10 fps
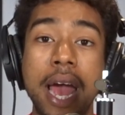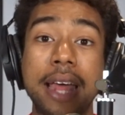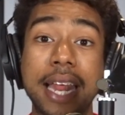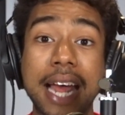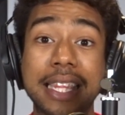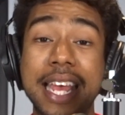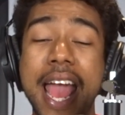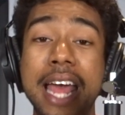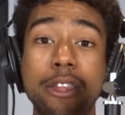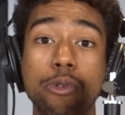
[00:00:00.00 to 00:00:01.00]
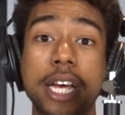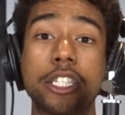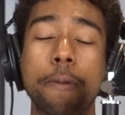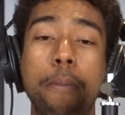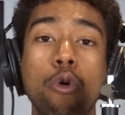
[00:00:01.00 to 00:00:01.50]
And then at the end, there was
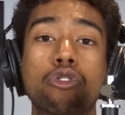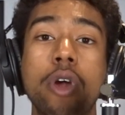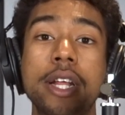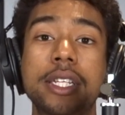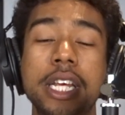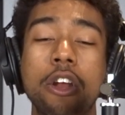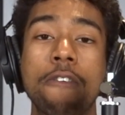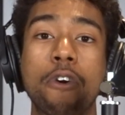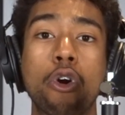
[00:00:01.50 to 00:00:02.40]
actually a post-credit scene of